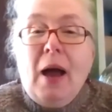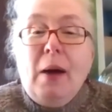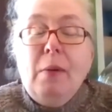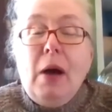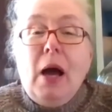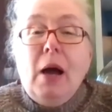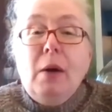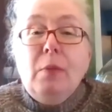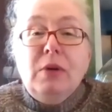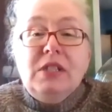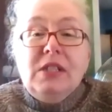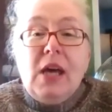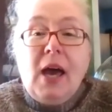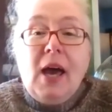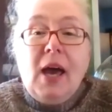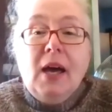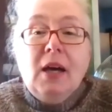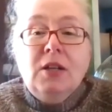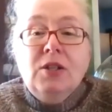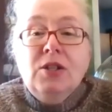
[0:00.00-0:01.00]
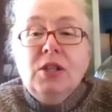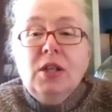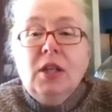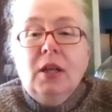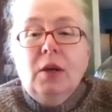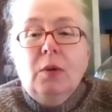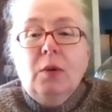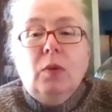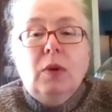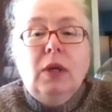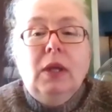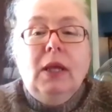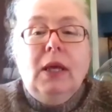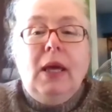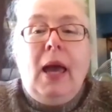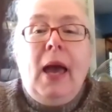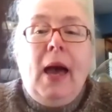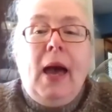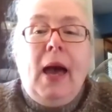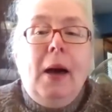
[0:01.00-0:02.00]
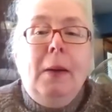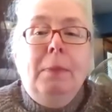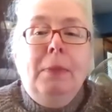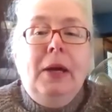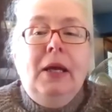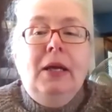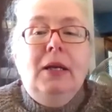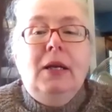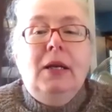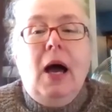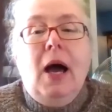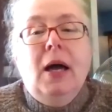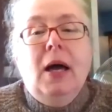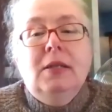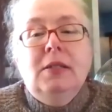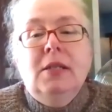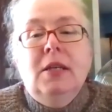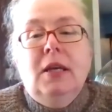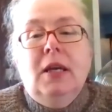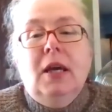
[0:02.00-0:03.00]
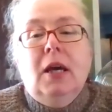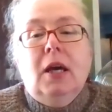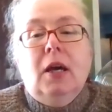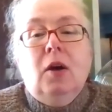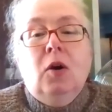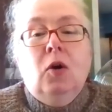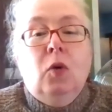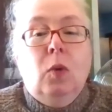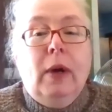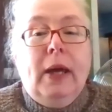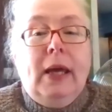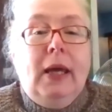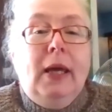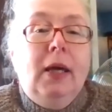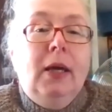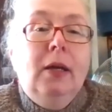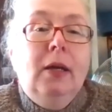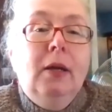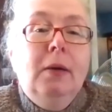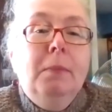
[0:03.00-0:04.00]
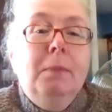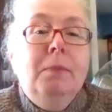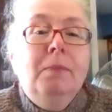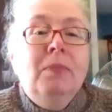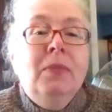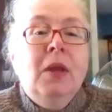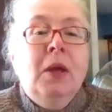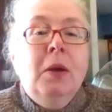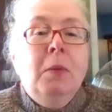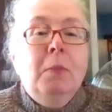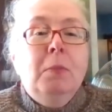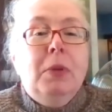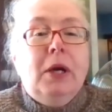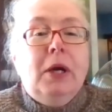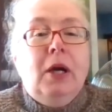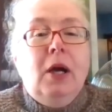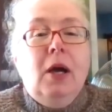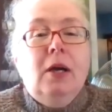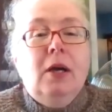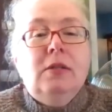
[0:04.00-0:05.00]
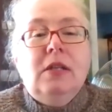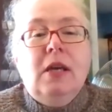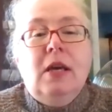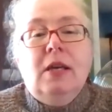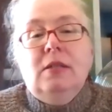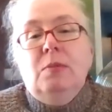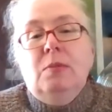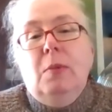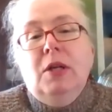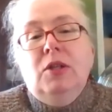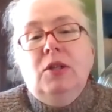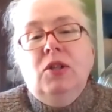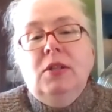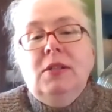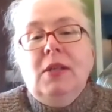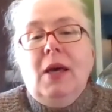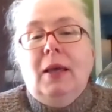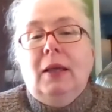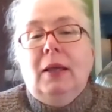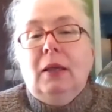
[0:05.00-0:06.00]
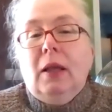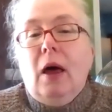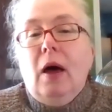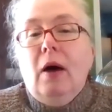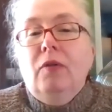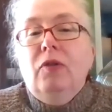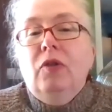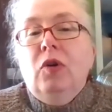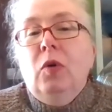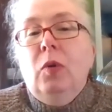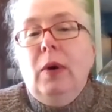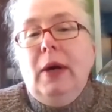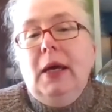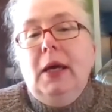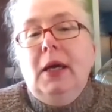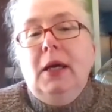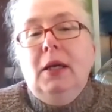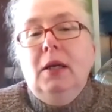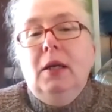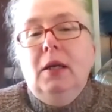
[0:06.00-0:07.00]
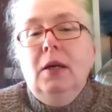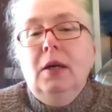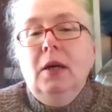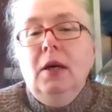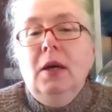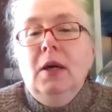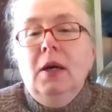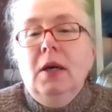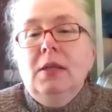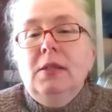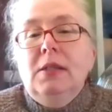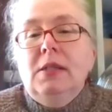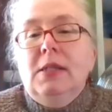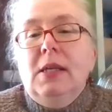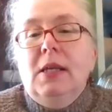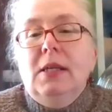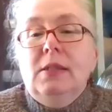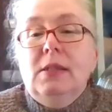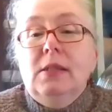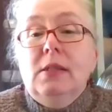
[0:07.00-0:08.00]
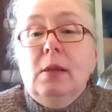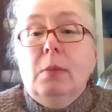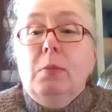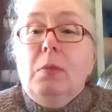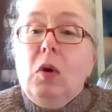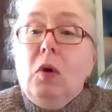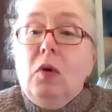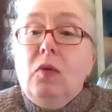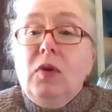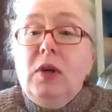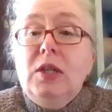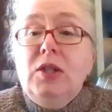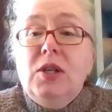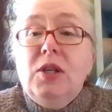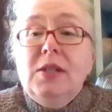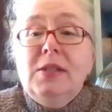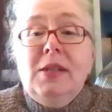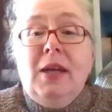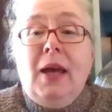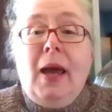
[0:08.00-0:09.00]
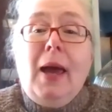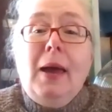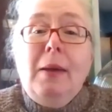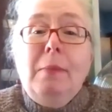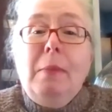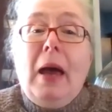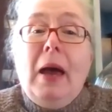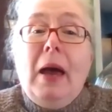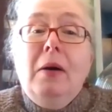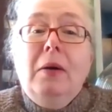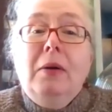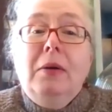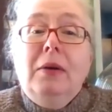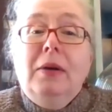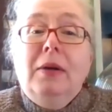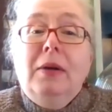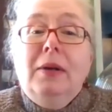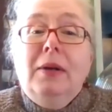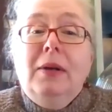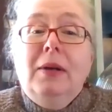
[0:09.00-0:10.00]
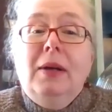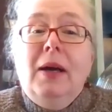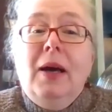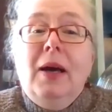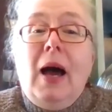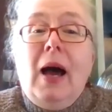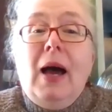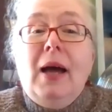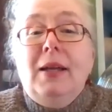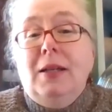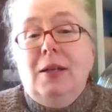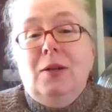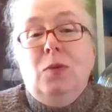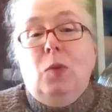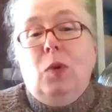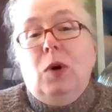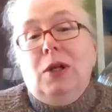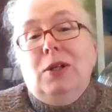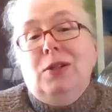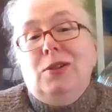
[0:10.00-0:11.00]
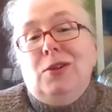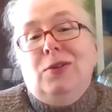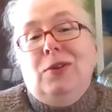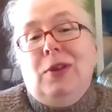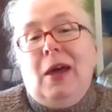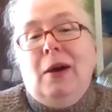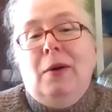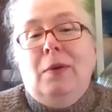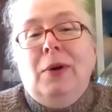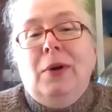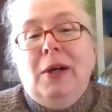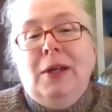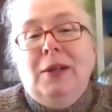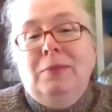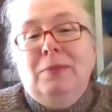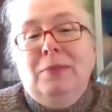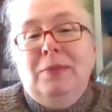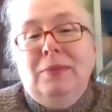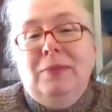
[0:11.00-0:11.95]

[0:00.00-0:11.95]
I was actually really happy not to get Queen, because as much as I love Queen, since the movie just came out, I didn't want to do that one.